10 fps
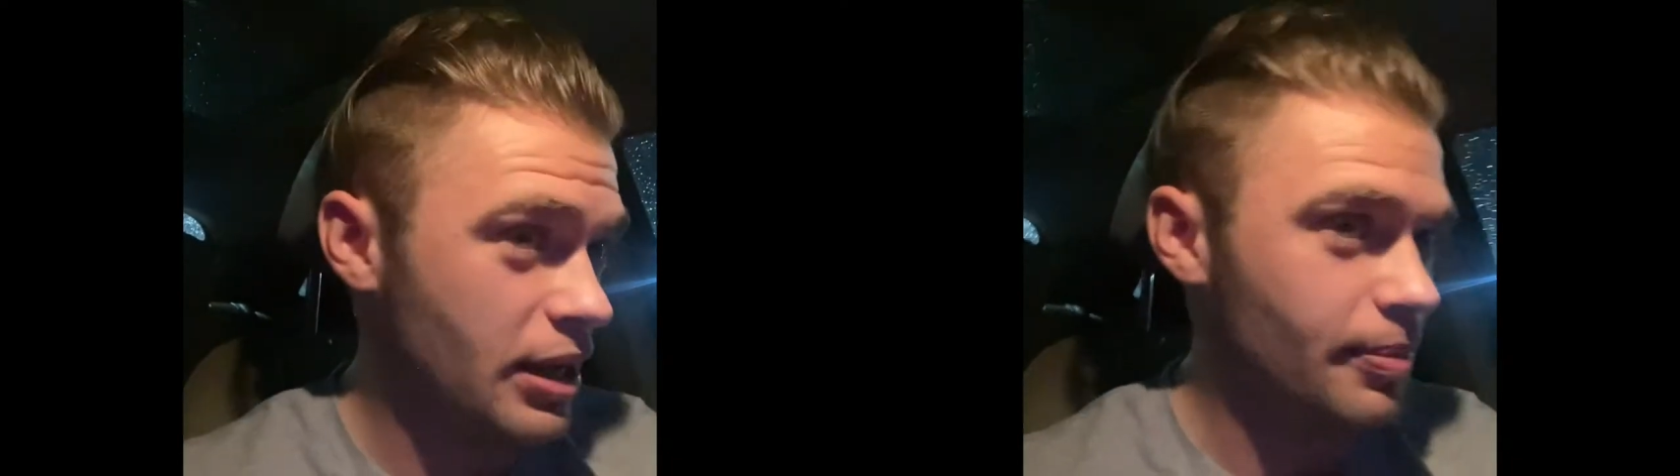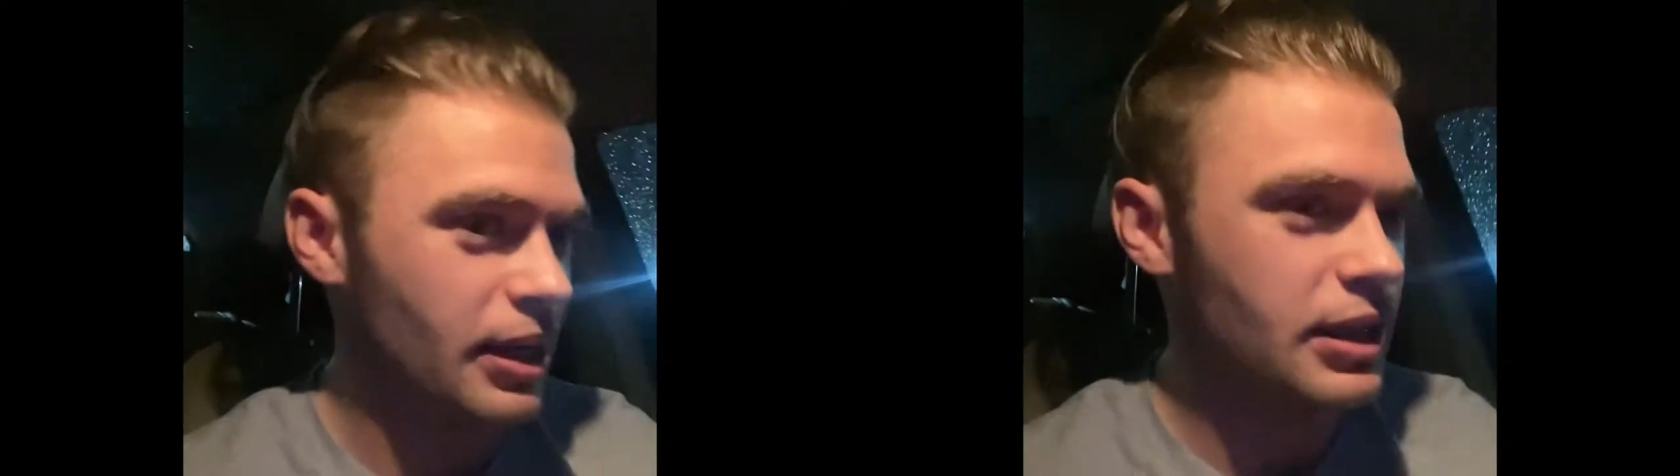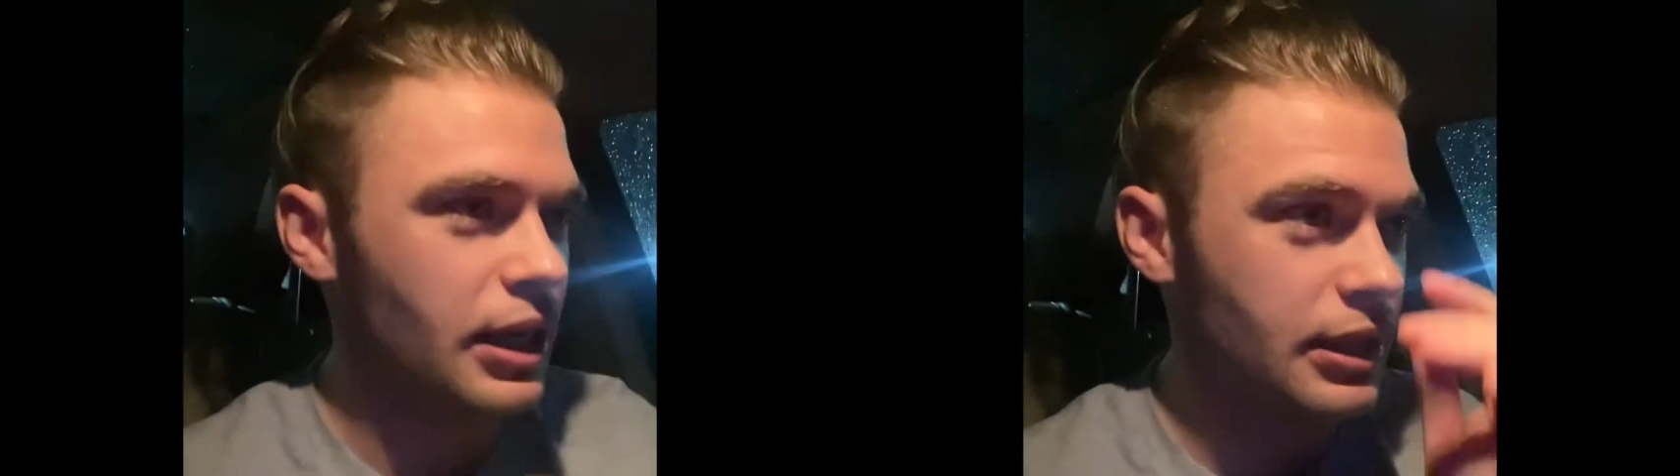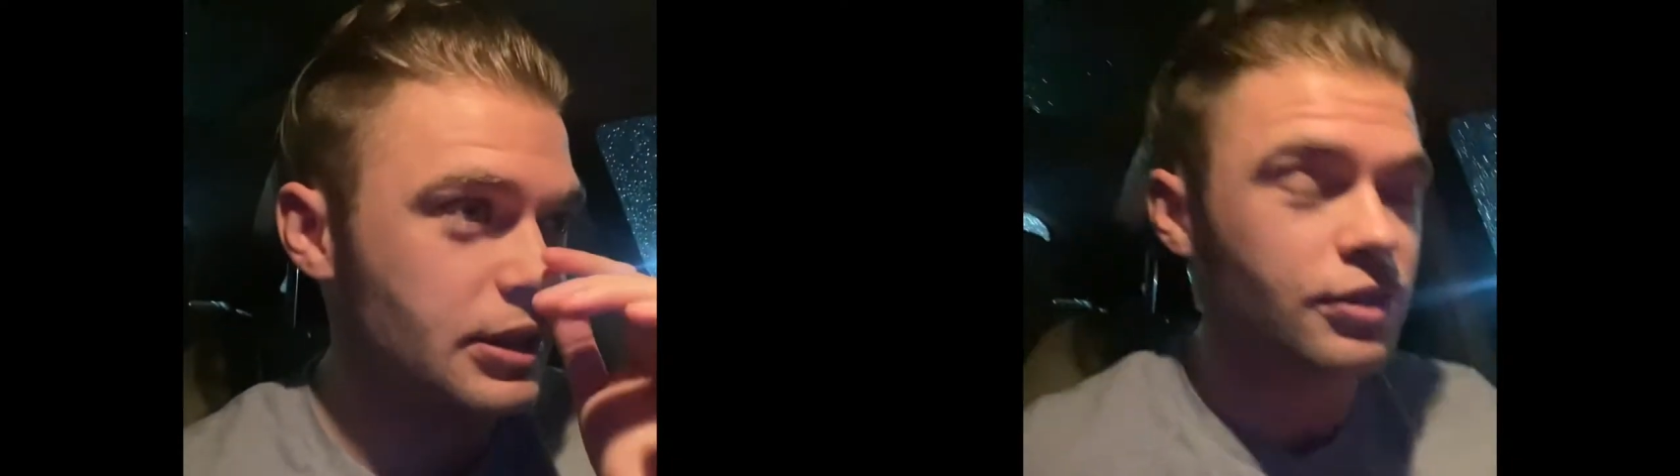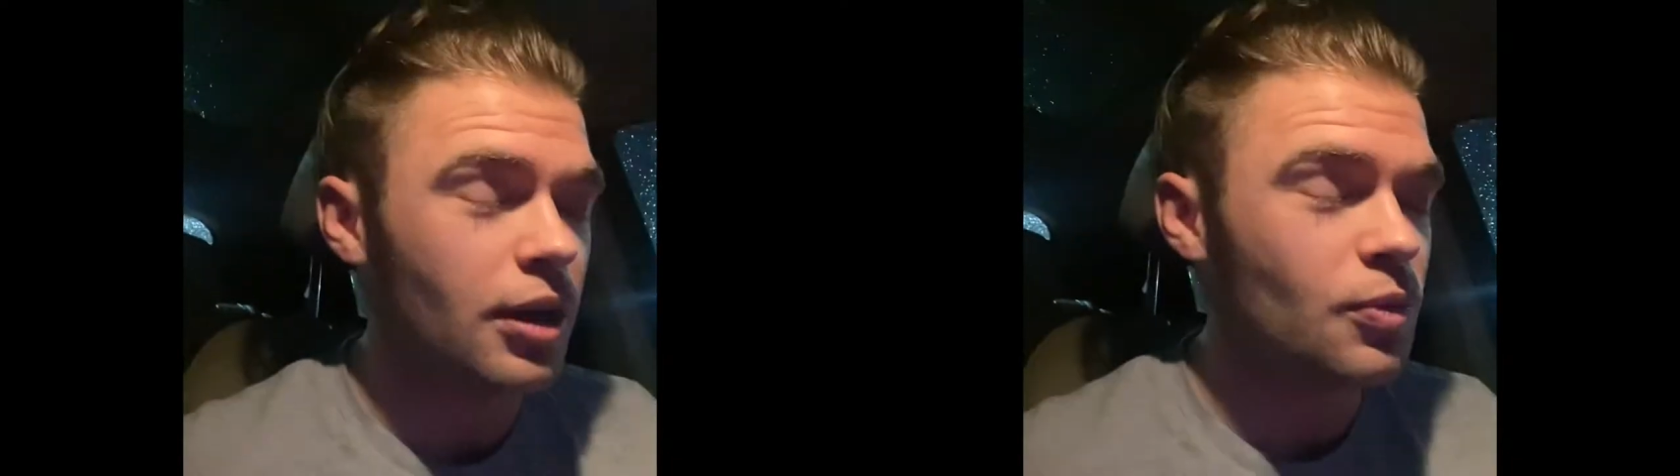many days.
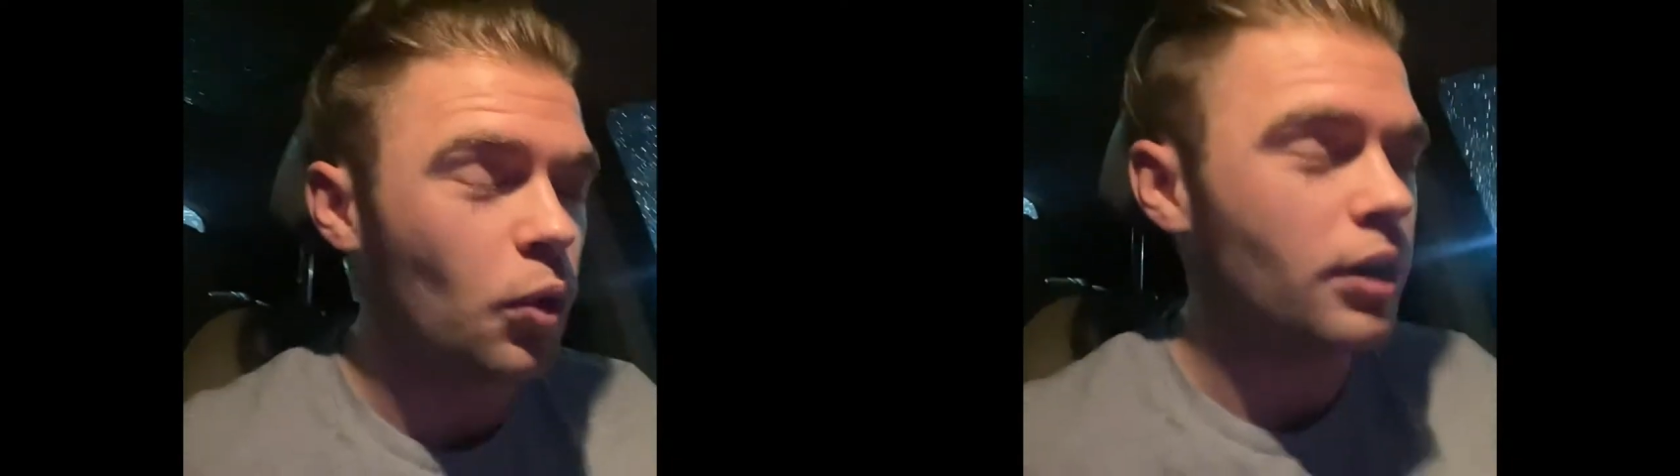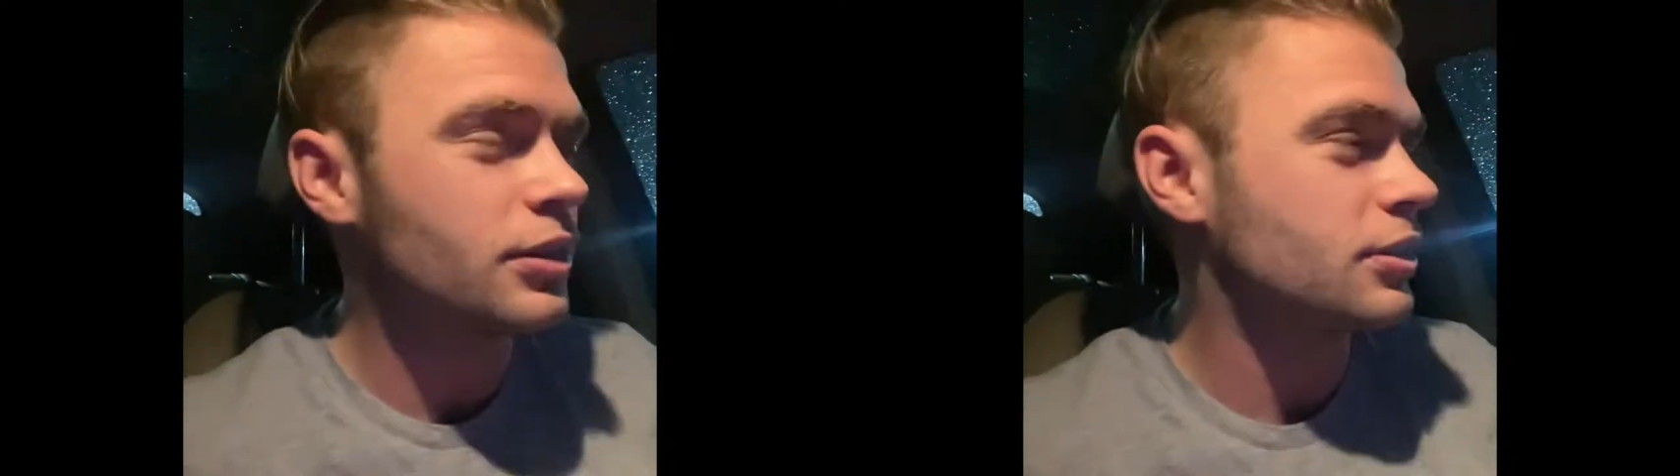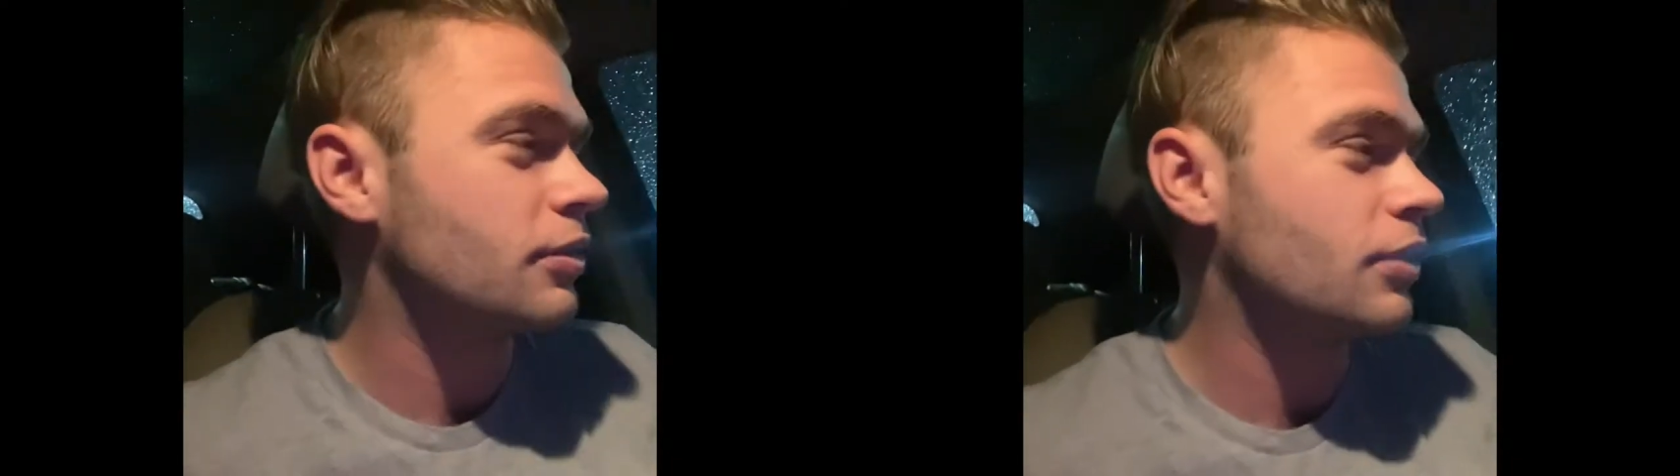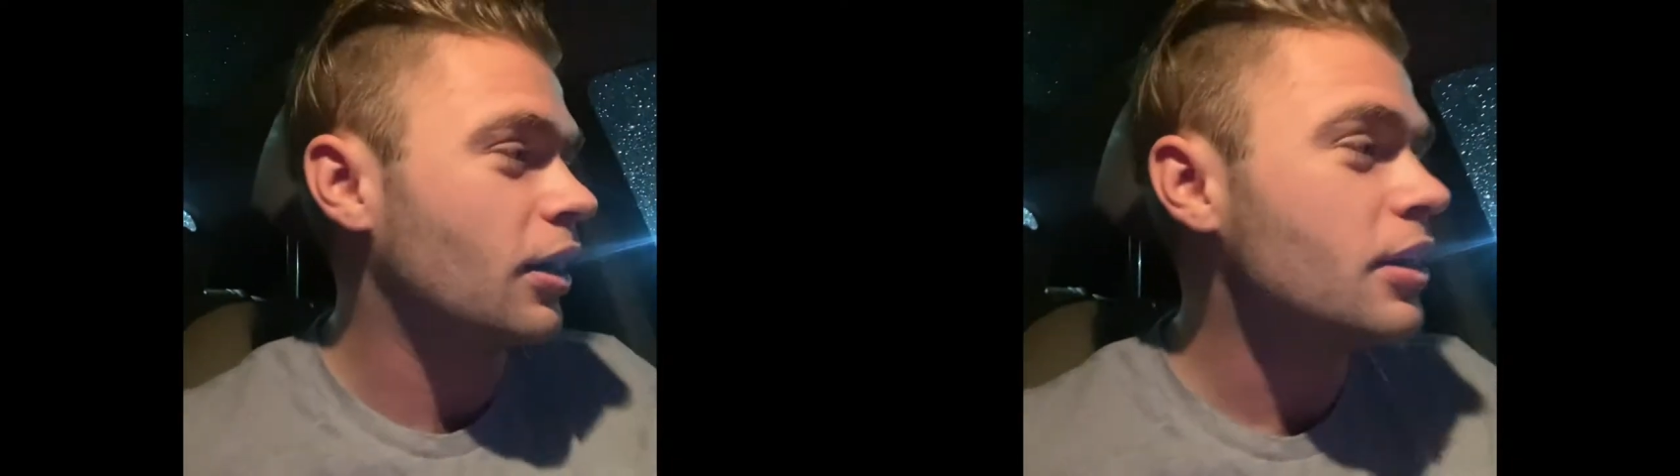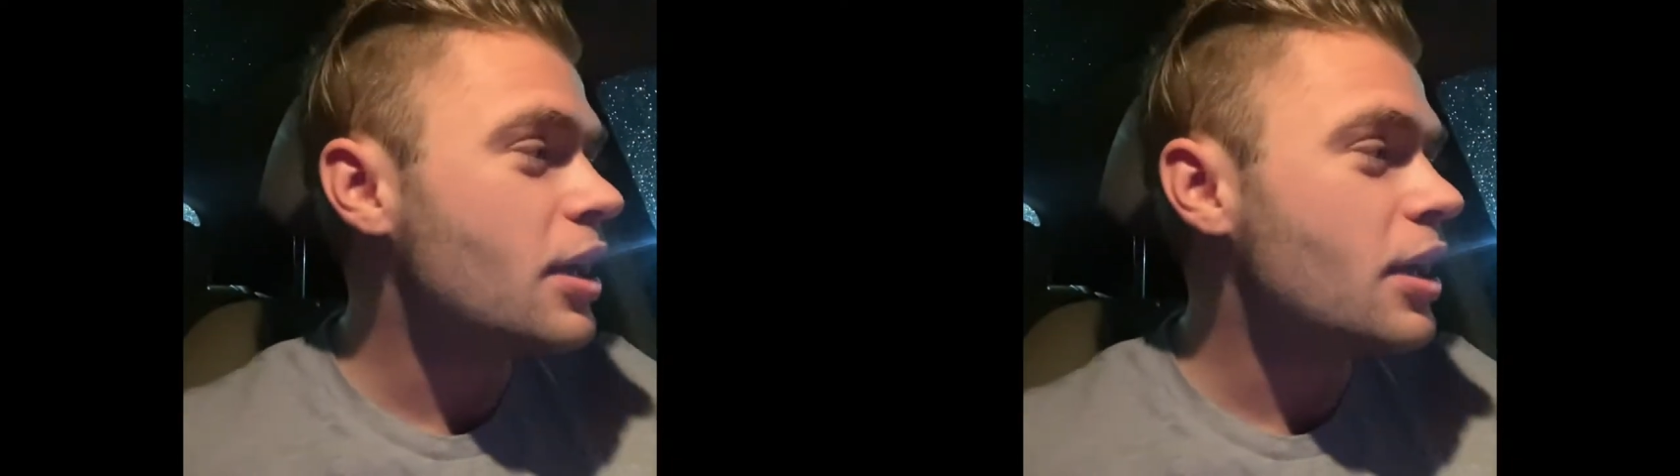Done wonders so far.